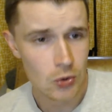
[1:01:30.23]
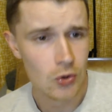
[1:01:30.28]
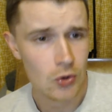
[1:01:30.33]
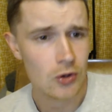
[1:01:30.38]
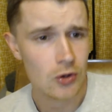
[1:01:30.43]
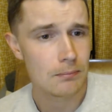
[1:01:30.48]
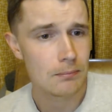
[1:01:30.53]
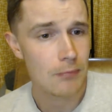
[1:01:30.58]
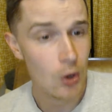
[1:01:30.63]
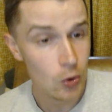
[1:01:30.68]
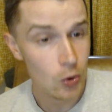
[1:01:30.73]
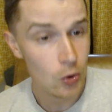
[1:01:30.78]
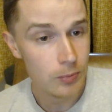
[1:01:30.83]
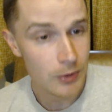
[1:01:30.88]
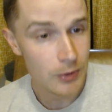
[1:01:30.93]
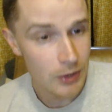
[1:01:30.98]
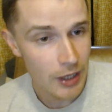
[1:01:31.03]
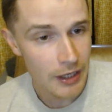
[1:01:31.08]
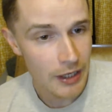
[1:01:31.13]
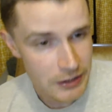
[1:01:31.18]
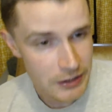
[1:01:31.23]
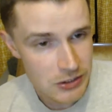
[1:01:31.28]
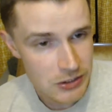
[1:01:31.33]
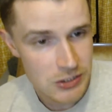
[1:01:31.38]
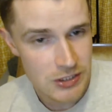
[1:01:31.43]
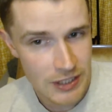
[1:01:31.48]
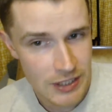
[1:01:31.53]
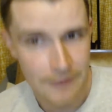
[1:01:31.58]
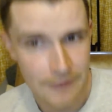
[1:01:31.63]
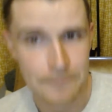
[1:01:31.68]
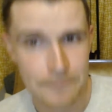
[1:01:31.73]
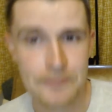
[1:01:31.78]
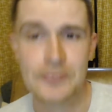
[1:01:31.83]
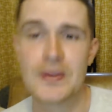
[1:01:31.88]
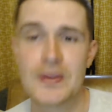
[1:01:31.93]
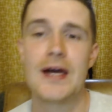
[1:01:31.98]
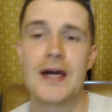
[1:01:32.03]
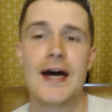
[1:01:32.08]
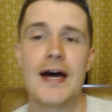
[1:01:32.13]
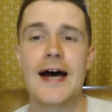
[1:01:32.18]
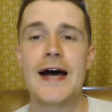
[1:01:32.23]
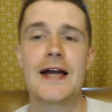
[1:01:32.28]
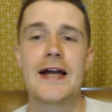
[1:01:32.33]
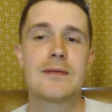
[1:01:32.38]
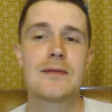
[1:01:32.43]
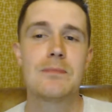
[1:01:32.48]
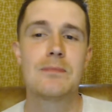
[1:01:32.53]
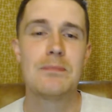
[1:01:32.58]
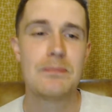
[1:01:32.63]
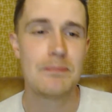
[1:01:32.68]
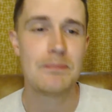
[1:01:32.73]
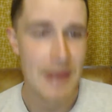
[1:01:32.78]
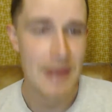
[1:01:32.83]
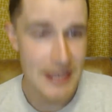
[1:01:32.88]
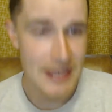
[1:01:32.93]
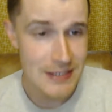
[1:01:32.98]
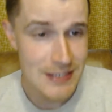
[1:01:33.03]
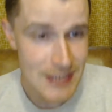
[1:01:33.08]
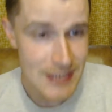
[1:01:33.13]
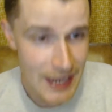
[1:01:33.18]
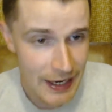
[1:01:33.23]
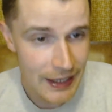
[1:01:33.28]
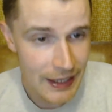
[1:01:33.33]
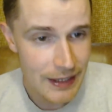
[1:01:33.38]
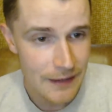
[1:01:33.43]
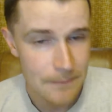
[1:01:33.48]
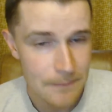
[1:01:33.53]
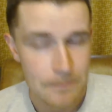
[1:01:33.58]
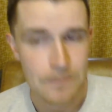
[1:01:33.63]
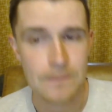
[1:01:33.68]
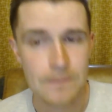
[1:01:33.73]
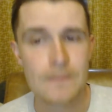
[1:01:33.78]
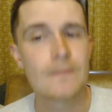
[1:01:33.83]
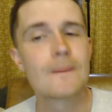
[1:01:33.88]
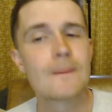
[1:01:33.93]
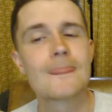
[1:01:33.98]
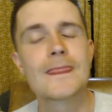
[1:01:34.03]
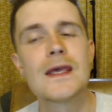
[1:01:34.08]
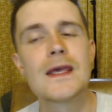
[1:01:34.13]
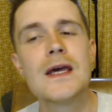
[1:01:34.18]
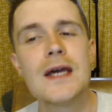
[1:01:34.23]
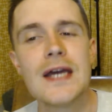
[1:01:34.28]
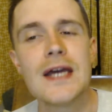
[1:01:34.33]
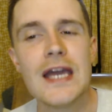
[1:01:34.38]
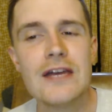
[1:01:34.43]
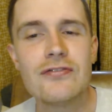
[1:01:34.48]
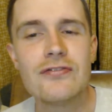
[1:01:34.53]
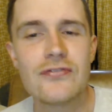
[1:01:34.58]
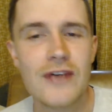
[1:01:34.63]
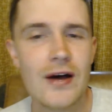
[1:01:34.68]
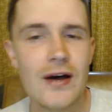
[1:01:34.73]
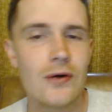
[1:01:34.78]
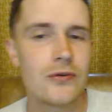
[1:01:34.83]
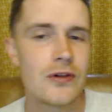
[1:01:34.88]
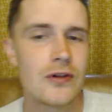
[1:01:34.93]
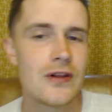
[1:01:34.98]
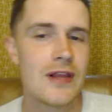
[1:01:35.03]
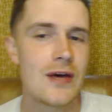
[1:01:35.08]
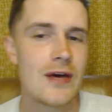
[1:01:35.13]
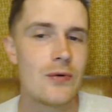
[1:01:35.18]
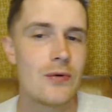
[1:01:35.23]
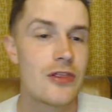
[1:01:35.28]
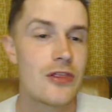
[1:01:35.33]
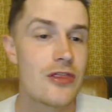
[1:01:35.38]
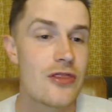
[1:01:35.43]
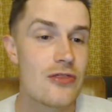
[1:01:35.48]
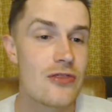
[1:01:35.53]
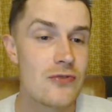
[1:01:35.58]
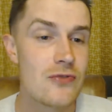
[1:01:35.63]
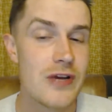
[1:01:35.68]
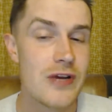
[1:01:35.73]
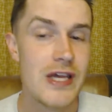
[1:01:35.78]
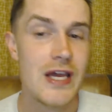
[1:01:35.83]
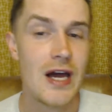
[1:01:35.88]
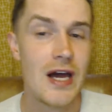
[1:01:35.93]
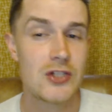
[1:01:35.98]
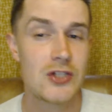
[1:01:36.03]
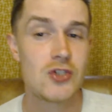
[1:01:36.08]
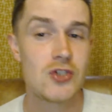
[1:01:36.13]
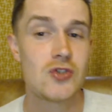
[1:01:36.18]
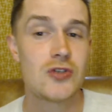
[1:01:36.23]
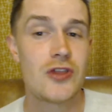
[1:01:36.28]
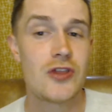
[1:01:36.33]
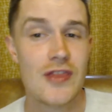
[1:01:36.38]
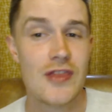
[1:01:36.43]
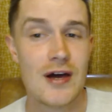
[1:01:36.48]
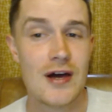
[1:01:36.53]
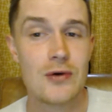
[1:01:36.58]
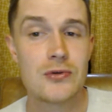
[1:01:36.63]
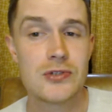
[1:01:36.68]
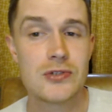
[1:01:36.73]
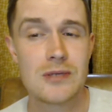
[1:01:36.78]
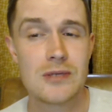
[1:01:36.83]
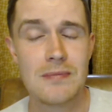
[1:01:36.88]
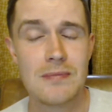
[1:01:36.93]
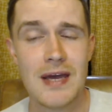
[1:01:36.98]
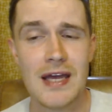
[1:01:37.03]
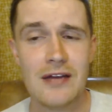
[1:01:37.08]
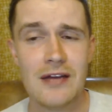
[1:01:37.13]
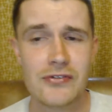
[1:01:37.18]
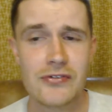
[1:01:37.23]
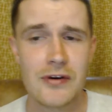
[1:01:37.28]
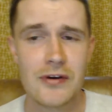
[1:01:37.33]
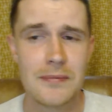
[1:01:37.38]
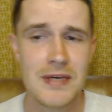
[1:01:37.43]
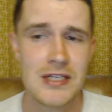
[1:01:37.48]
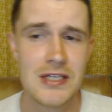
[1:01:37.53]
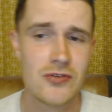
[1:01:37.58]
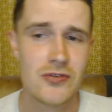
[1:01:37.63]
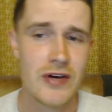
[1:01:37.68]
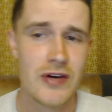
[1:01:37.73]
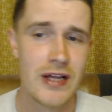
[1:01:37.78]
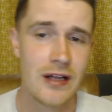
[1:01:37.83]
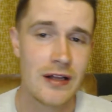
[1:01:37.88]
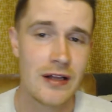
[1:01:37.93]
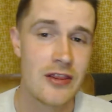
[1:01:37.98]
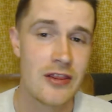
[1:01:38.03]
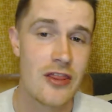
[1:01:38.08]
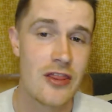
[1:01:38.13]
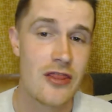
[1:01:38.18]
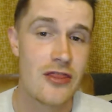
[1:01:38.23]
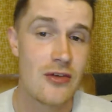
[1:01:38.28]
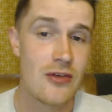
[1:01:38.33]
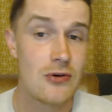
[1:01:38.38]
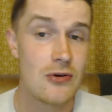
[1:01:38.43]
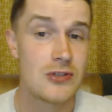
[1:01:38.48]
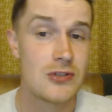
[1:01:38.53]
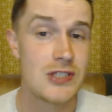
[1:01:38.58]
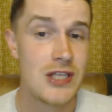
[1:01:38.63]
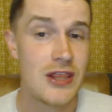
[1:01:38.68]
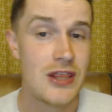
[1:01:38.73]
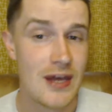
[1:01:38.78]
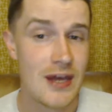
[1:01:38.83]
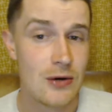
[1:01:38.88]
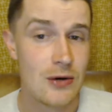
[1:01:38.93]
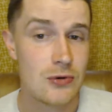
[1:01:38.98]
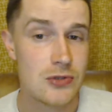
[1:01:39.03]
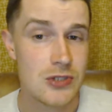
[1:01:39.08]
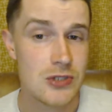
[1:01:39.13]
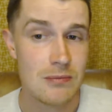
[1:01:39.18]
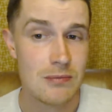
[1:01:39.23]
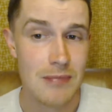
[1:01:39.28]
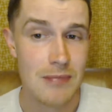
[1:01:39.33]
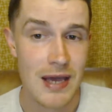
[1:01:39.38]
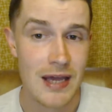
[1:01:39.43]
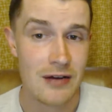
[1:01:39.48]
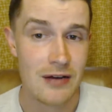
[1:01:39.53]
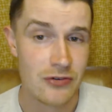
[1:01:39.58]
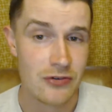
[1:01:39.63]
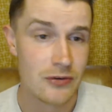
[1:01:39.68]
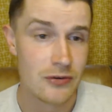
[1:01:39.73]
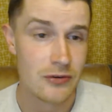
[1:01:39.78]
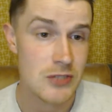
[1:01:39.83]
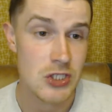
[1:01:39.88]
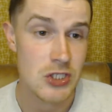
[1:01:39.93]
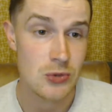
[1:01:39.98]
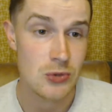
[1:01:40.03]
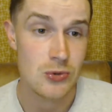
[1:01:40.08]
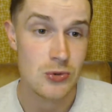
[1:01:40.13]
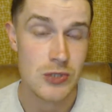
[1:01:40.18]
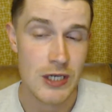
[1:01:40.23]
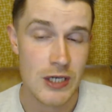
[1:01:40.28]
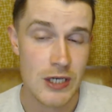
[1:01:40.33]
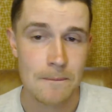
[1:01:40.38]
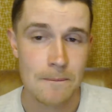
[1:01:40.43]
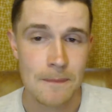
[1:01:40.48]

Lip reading: mobilized them at Bezek, he found that there were 300,000 men from Israel and 30,000 men from Judah.